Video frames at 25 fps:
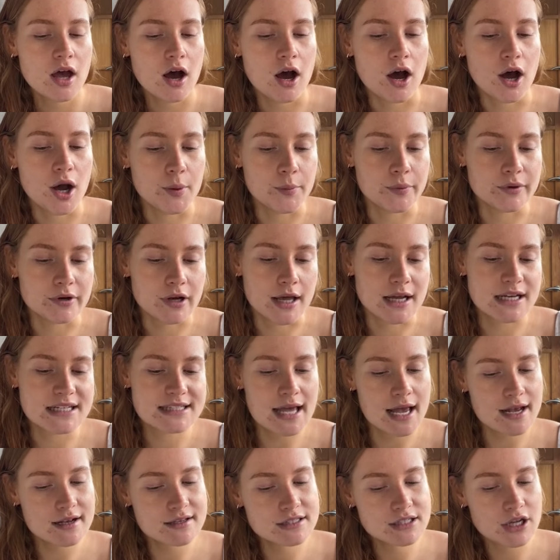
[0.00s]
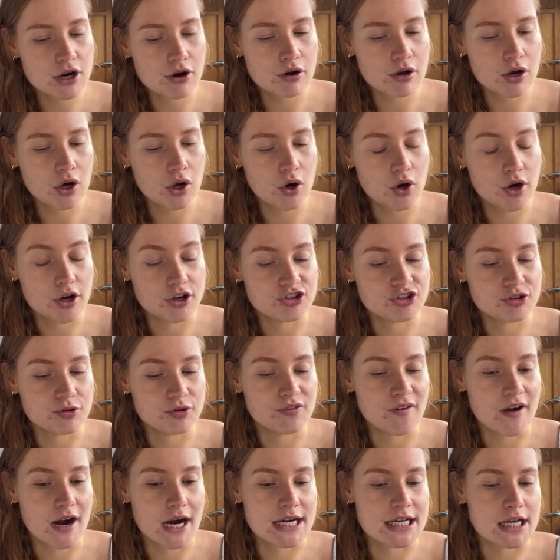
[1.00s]
I would like text her a lot and she
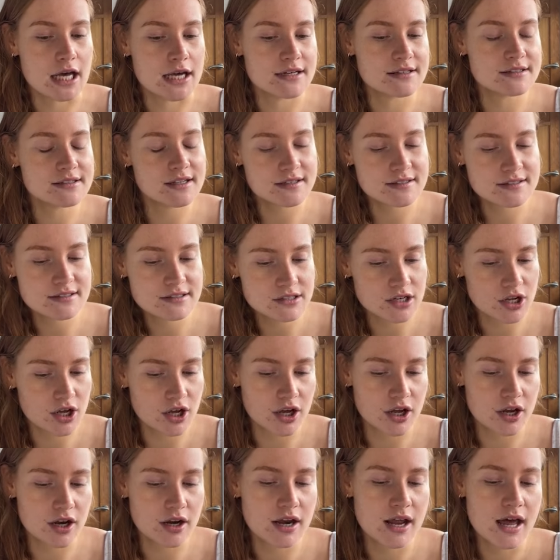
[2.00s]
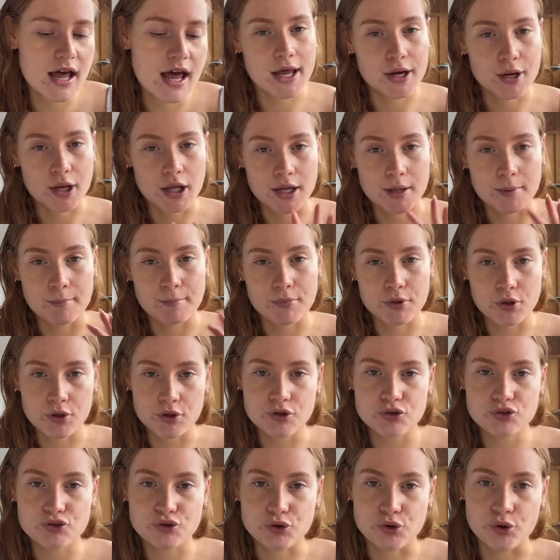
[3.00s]
was very like distant had like a
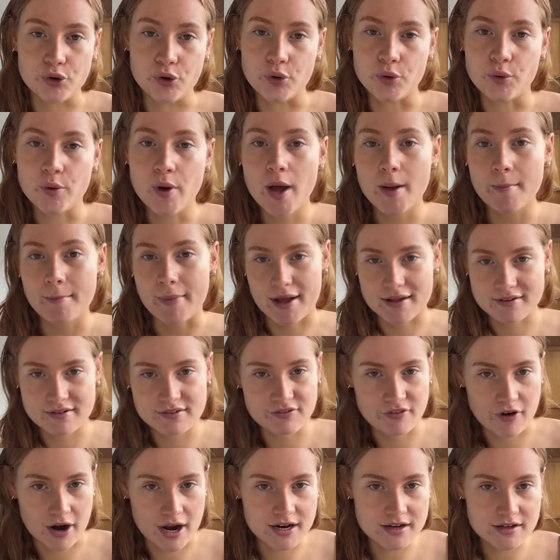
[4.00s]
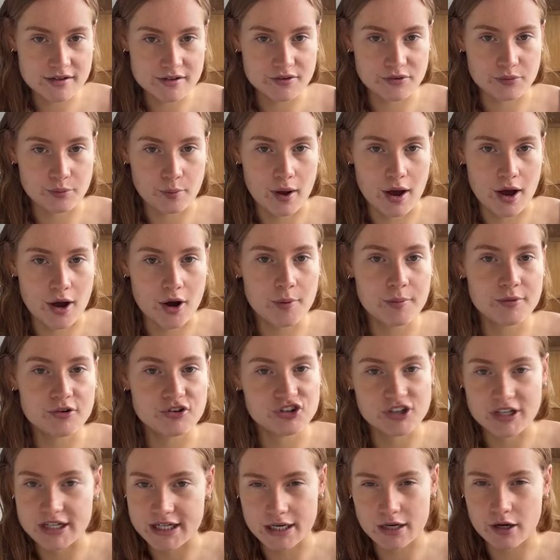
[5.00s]
mutual best friend as well but
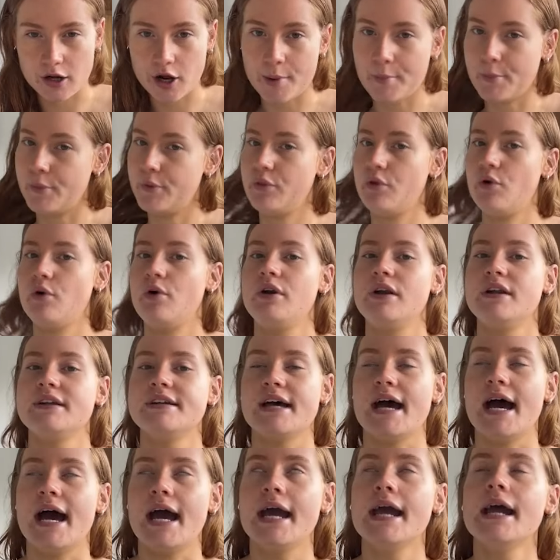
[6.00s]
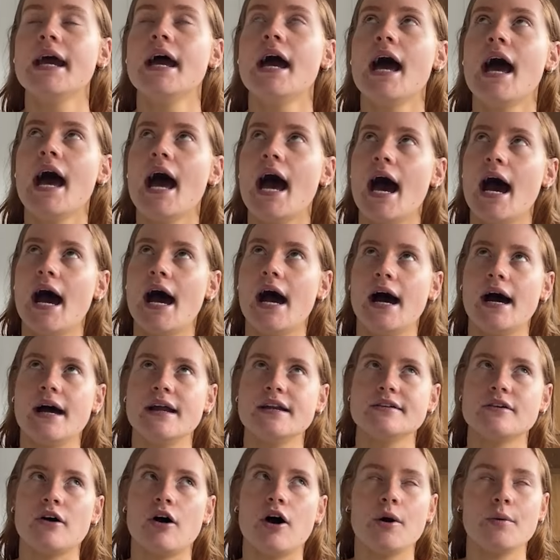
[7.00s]
she didn't come on the holiday
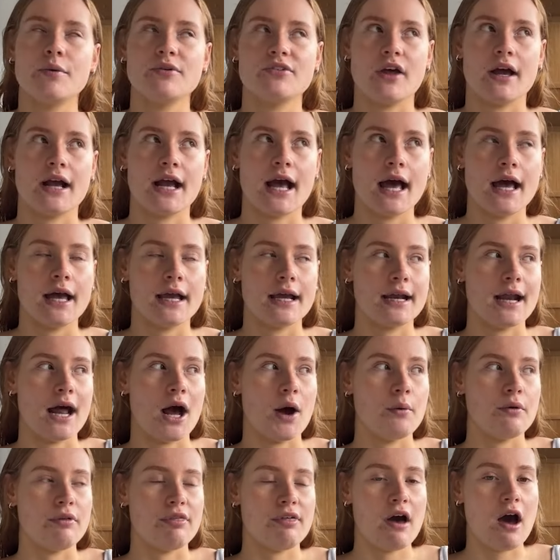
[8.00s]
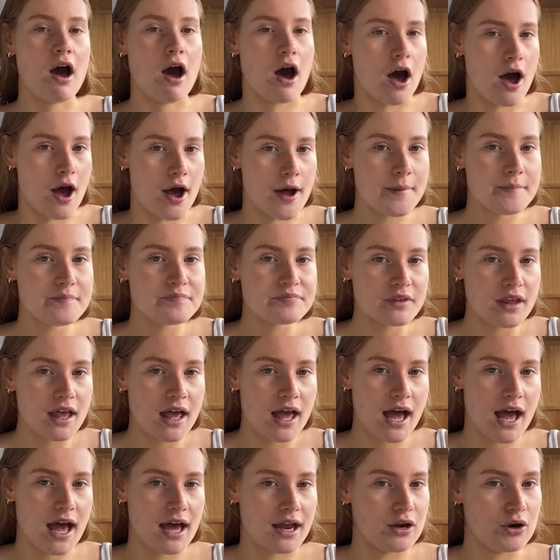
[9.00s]
and I was like hanging out with her
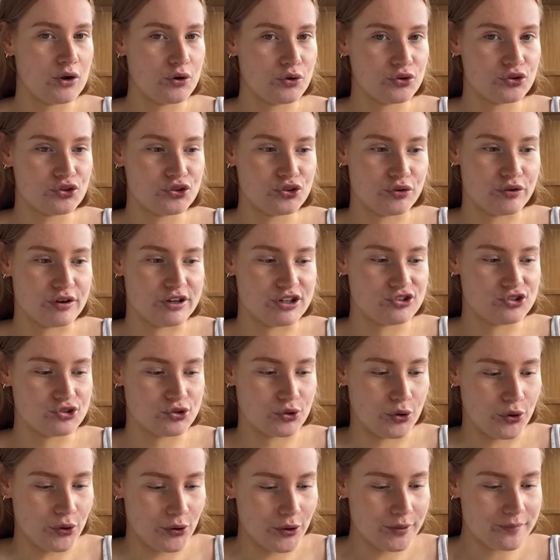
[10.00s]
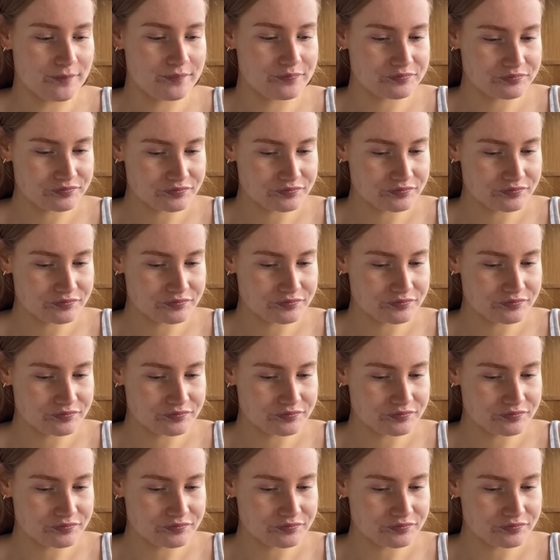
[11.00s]
and long story short